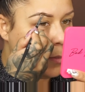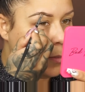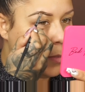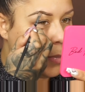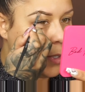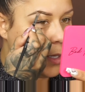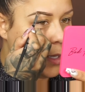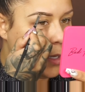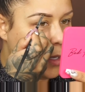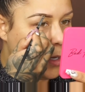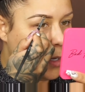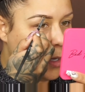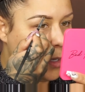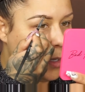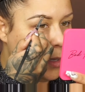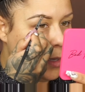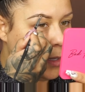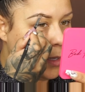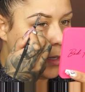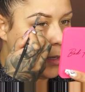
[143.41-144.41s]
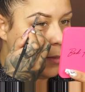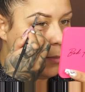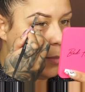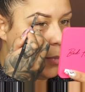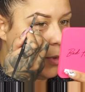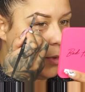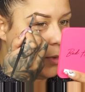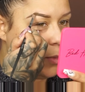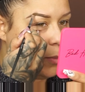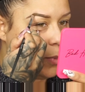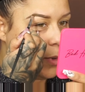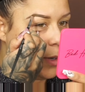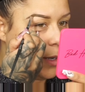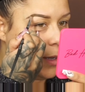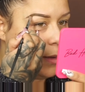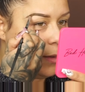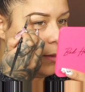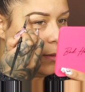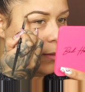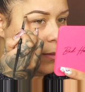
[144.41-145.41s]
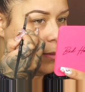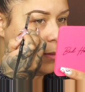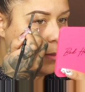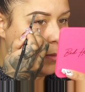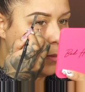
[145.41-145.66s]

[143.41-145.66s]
But I like a bold brow.